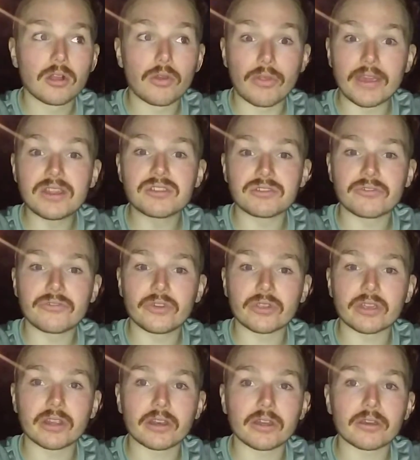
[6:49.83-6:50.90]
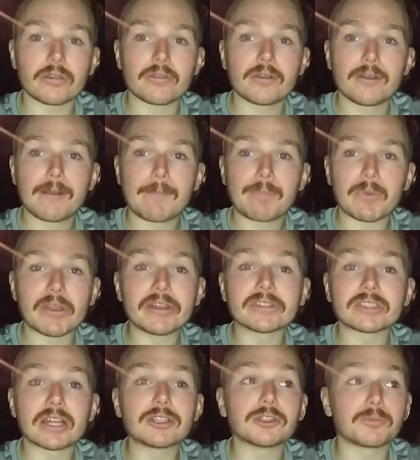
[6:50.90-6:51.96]
They should fucking know, and it's
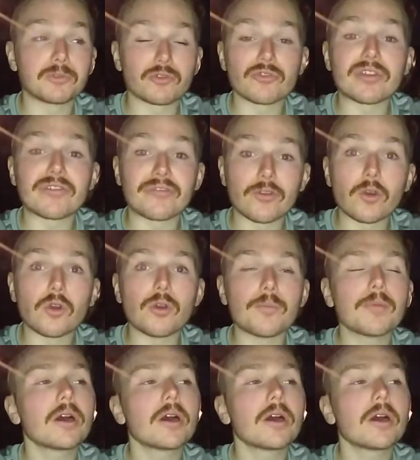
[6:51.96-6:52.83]
their job to reform.